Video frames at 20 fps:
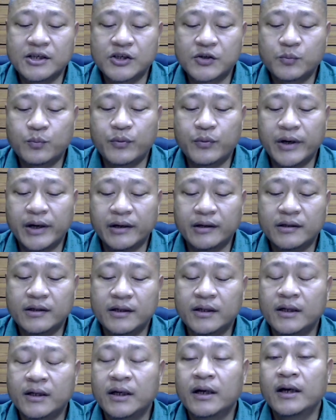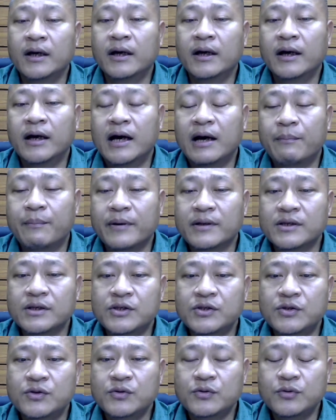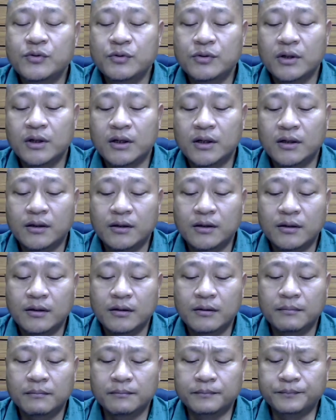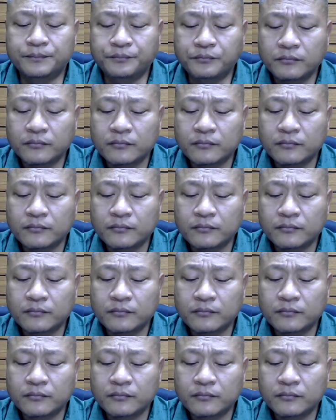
Silent Spring, happens to